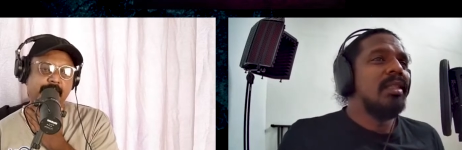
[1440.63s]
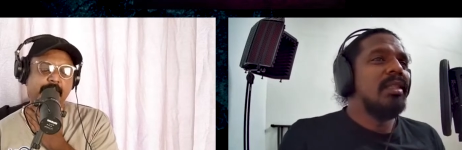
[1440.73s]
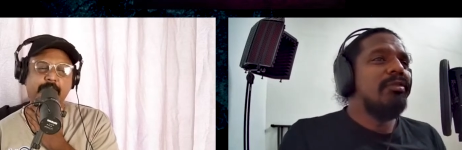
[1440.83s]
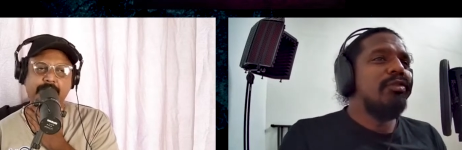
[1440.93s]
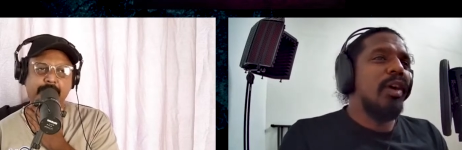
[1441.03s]

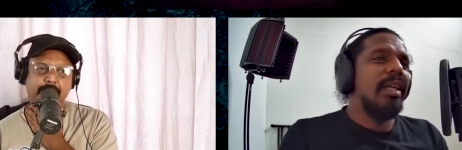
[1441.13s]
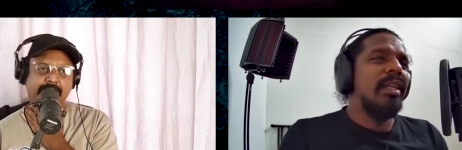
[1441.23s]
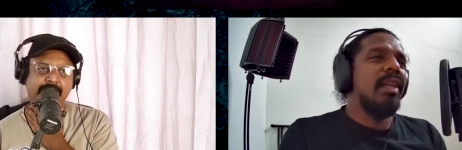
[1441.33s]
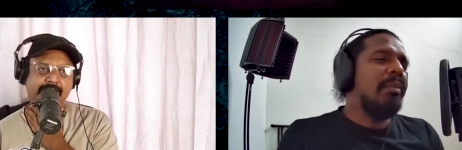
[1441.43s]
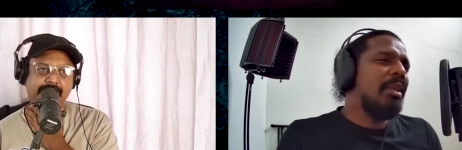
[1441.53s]
Speaker 1: they'll come.
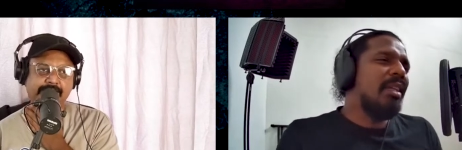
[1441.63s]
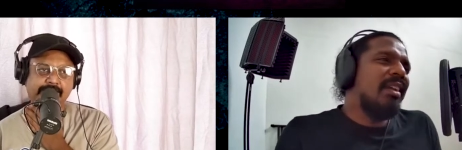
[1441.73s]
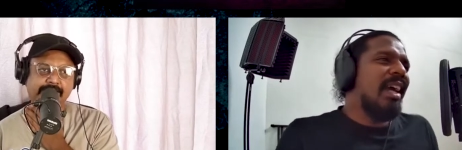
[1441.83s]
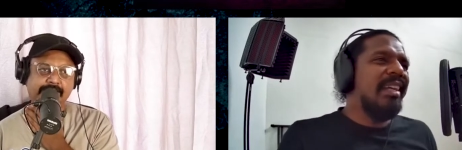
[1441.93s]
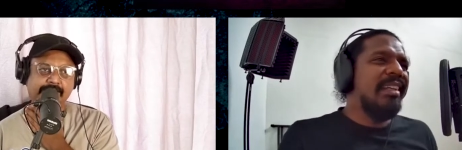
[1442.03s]
Anything, huh? I mean,
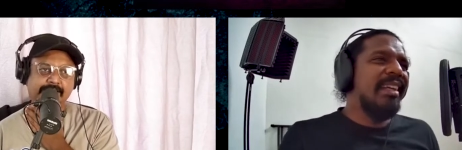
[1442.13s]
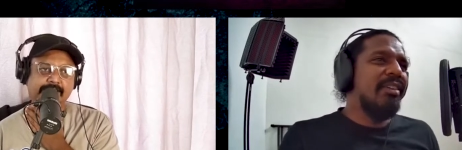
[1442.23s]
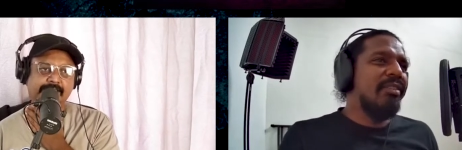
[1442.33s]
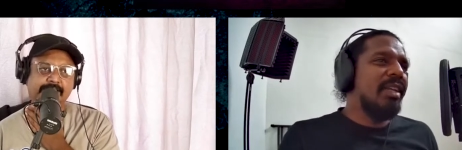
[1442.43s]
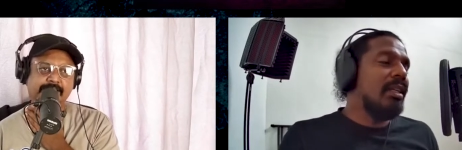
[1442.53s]
at the
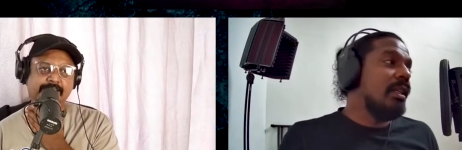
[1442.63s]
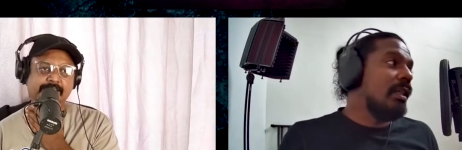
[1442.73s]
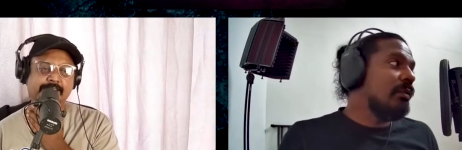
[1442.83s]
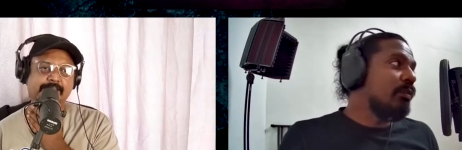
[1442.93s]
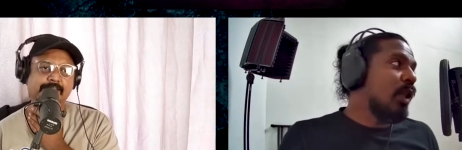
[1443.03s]
end of the day,
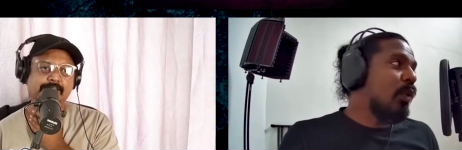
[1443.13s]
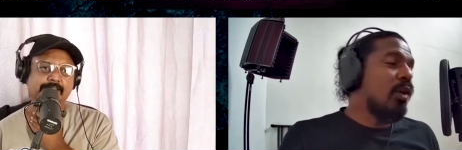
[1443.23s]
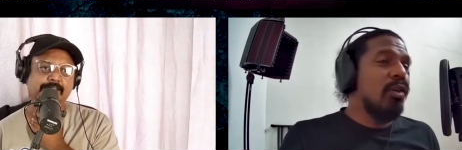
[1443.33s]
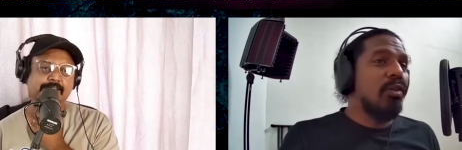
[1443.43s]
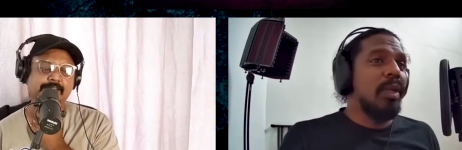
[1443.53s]
like we
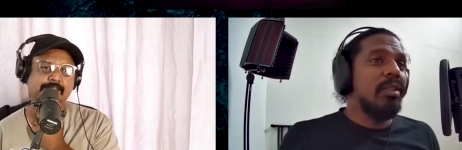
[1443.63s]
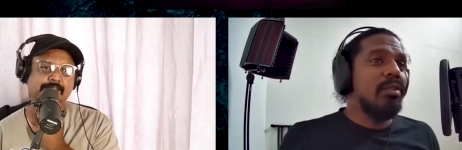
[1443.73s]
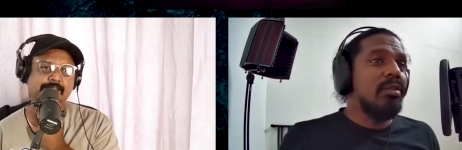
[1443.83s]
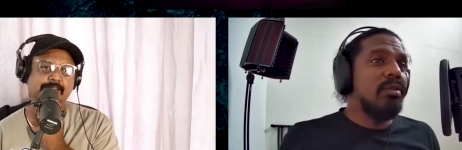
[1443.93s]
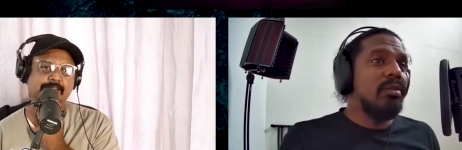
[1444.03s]
all
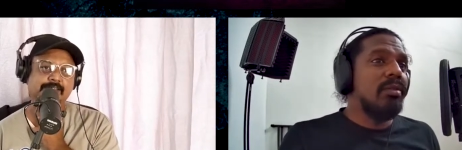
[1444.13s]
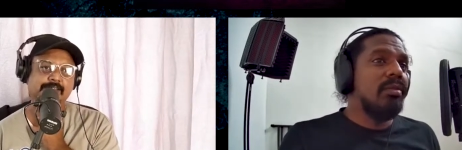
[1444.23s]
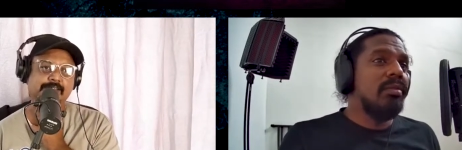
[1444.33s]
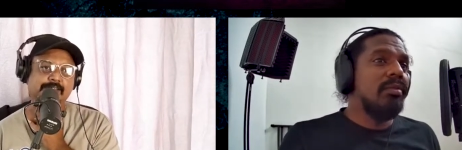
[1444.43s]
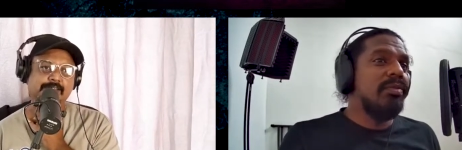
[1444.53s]
went through
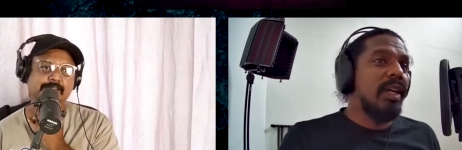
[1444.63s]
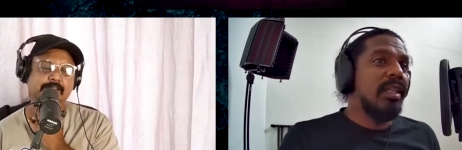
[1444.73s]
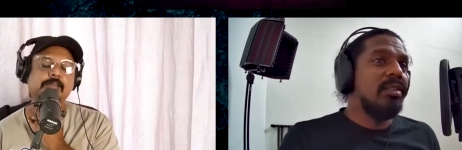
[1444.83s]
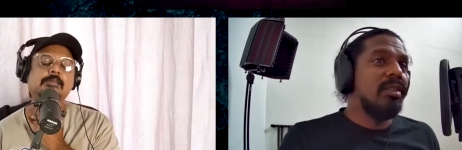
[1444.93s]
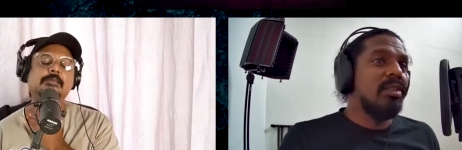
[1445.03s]

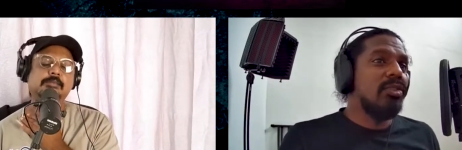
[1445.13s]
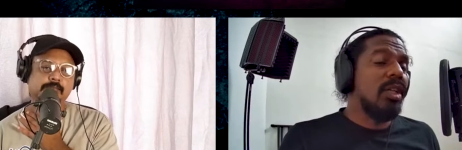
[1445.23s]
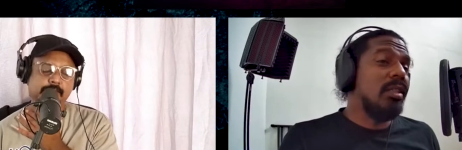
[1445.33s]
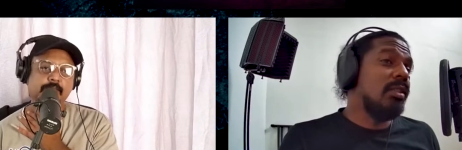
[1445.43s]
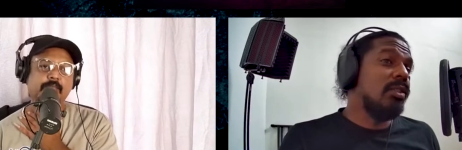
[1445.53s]
financial
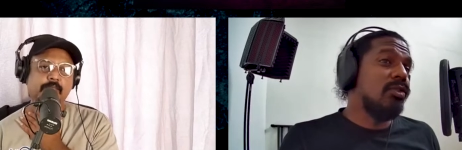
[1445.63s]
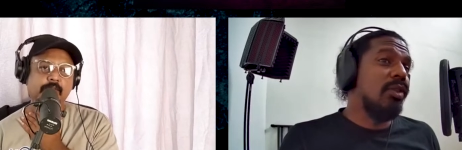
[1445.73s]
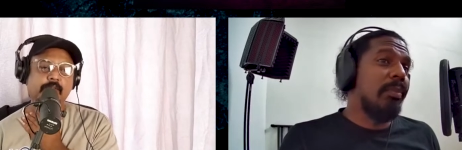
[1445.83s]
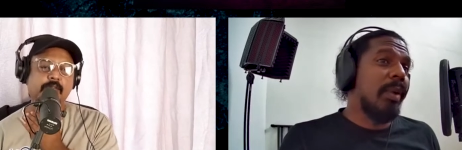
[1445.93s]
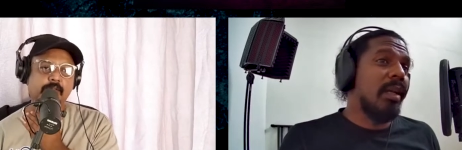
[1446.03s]
struggles
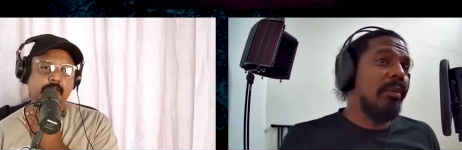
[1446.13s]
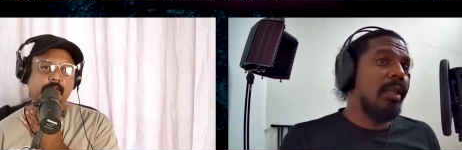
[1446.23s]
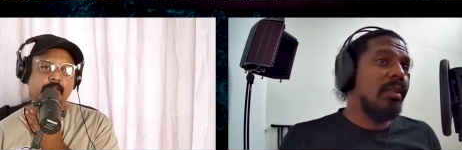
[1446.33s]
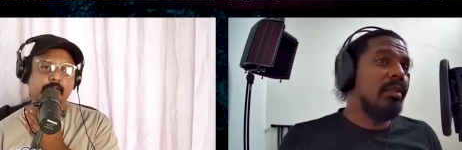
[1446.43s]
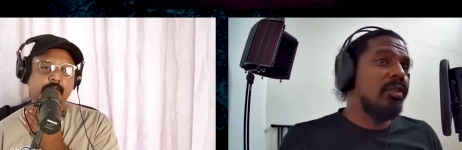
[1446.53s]
through the
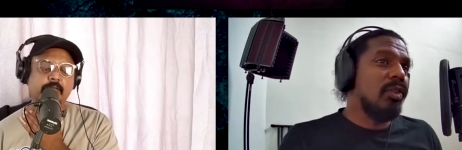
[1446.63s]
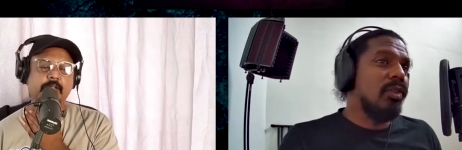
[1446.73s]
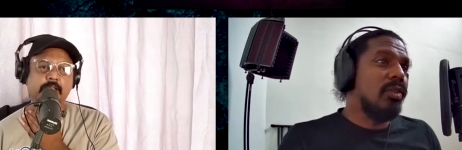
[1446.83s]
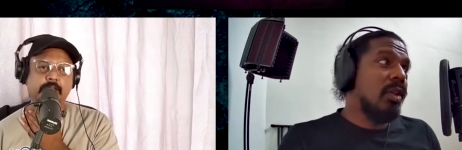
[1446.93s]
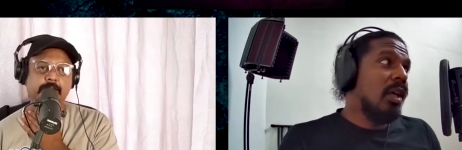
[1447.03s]
pandemic,
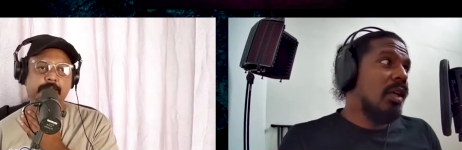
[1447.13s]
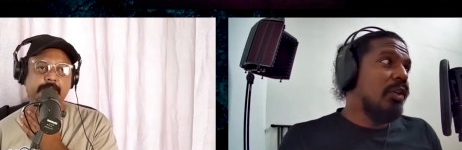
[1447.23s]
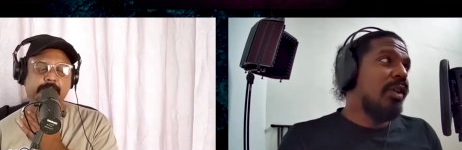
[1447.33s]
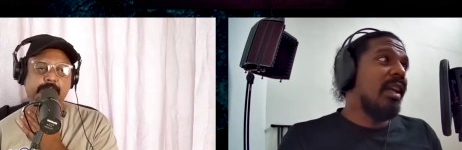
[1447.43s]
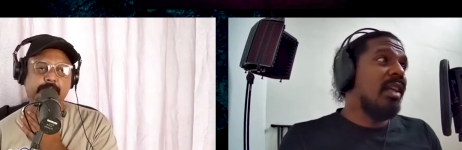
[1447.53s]
so yeah,
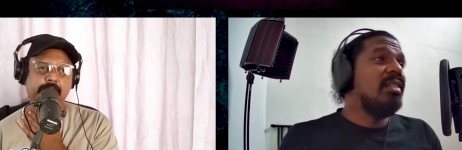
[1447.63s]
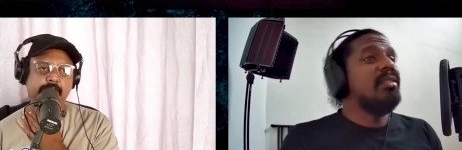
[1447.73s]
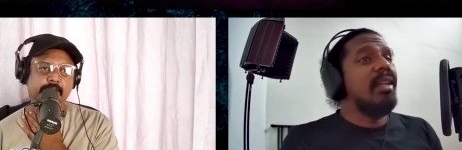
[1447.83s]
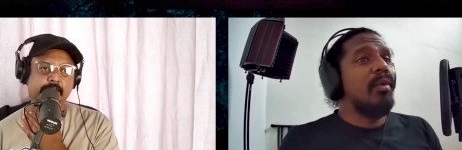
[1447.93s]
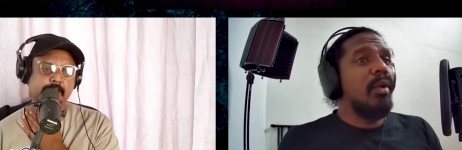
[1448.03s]
you can
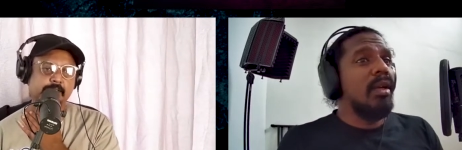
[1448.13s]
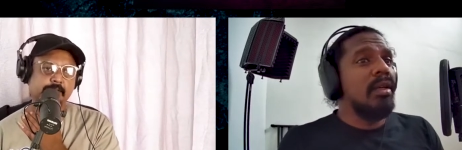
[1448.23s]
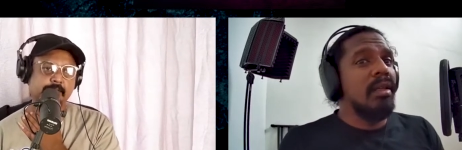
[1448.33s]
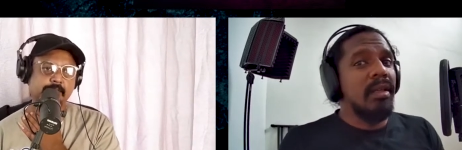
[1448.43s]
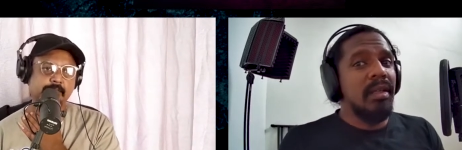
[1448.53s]
understand
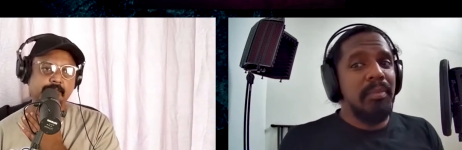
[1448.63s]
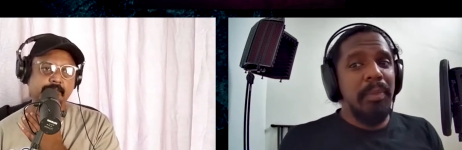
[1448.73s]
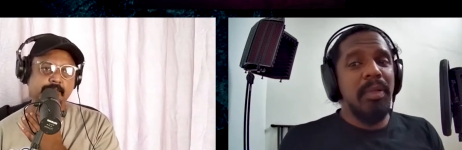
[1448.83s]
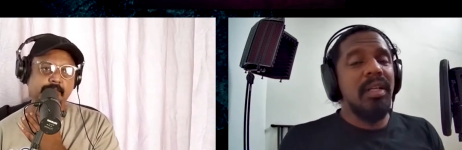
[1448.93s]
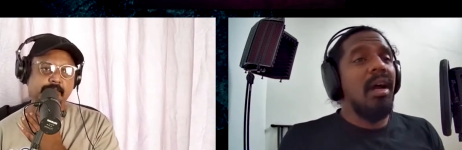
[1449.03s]
when
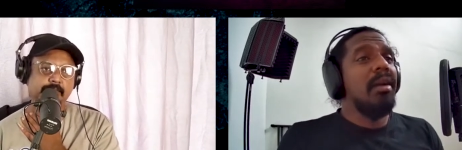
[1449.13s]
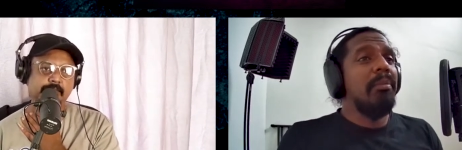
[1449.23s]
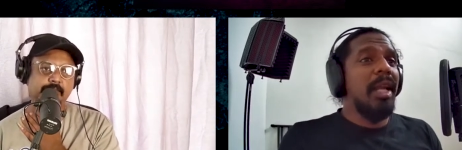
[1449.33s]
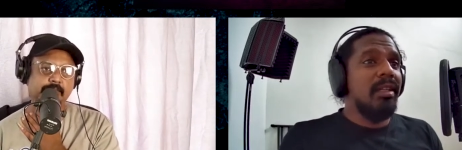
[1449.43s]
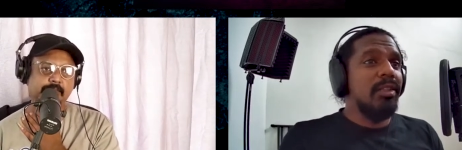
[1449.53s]
people
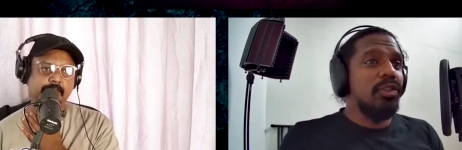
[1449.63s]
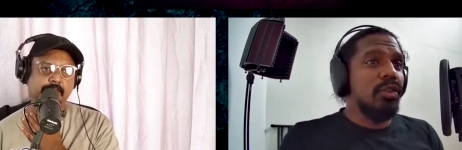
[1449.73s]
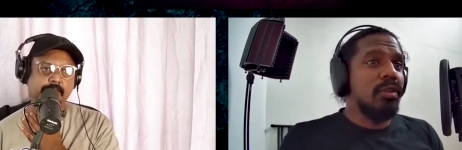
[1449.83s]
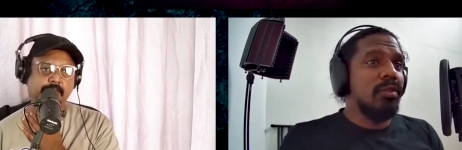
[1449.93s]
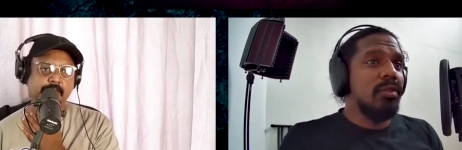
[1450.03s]
can't make a show,